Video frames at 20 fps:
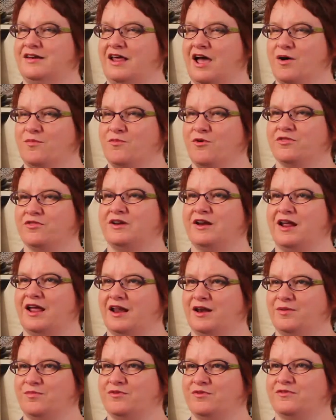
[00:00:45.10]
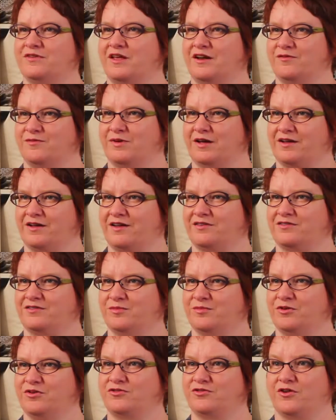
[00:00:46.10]
Now more than 80% of my
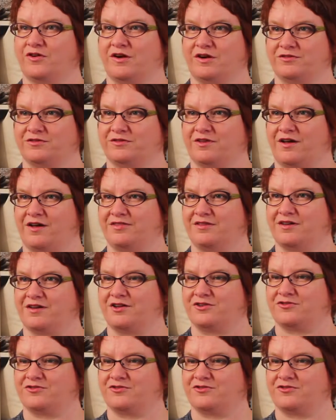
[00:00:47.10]
customers are outside the